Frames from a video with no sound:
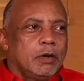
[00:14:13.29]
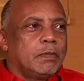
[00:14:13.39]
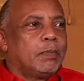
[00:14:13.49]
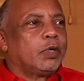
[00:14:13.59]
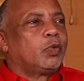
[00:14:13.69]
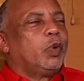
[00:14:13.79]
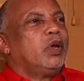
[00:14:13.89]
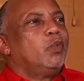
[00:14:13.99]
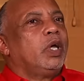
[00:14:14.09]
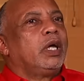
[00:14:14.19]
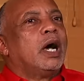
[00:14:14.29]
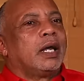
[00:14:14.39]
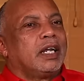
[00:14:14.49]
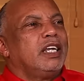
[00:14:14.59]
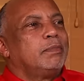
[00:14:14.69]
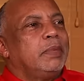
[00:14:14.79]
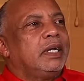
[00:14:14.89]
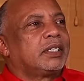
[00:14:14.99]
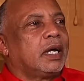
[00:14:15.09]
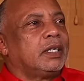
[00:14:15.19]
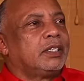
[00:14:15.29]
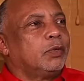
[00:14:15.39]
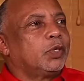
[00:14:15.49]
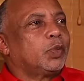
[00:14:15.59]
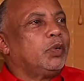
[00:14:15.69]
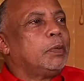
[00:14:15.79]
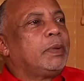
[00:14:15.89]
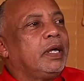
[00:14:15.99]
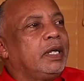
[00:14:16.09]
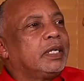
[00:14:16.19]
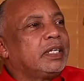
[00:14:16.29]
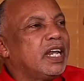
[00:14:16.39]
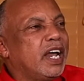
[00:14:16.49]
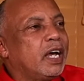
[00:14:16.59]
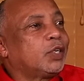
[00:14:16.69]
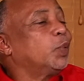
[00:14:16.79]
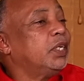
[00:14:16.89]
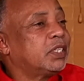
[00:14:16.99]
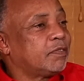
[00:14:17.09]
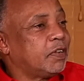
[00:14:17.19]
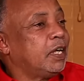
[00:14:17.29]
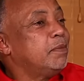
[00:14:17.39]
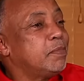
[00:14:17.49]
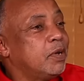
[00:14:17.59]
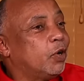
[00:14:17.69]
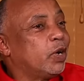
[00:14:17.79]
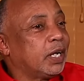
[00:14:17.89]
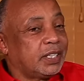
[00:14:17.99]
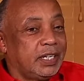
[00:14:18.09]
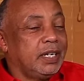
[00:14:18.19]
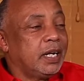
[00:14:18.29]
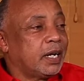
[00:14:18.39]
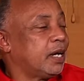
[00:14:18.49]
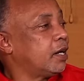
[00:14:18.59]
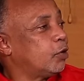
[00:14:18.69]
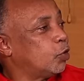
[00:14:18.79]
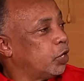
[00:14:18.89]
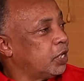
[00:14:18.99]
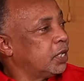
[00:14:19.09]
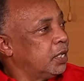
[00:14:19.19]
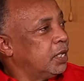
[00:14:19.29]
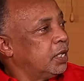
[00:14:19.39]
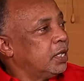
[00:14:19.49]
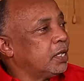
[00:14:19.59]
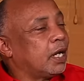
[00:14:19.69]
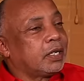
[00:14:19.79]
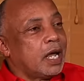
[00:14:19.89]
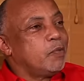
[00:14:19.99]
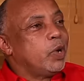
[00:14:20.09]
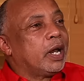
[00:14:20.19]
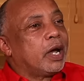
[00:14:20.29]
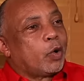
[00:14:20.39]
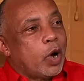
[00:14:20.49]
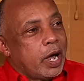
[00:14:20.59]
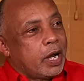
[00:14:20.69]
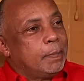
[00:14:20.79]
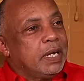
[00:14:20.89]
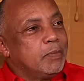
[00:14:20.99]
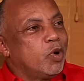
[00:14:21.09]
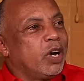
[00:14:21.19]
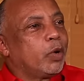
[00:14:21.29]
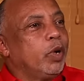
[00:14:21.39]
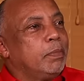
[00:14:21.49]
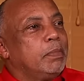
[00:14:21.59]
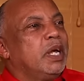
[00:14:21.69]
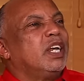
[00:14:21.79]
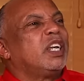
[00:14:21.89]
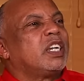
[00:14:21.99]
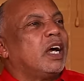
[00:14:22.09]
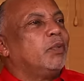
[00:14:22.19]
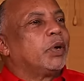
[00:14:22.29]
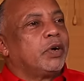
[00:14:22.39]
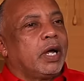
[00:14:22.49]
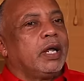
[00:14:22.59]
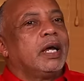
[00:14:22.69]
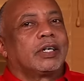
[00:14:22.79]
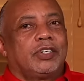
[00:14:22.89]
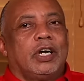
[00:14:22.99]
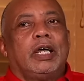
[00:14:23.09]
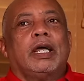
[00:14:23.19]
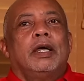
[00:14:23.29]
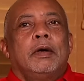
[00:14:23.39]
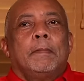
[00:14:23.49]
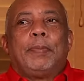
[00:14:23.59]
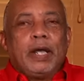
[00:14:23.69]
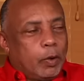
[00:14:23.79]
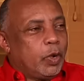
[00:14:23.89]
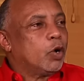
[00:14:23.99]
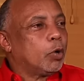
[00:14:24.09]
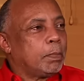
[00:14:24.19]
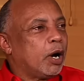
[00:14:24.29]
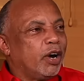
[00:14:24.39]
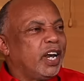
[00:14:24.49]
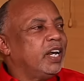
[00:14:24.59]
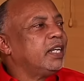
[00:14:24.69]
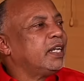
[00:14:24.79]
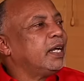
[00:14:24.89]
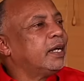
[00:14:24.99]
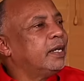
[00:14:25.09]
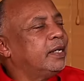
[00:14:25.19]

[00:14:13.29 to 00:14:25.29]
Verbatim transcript: But when we got the name Bass Odyssey was when we played 89 Ash Wednesday for him down at Cindy Canada Road. Yes. That time we had acquired a bit more equipment and we could have actually play without borrowing anything.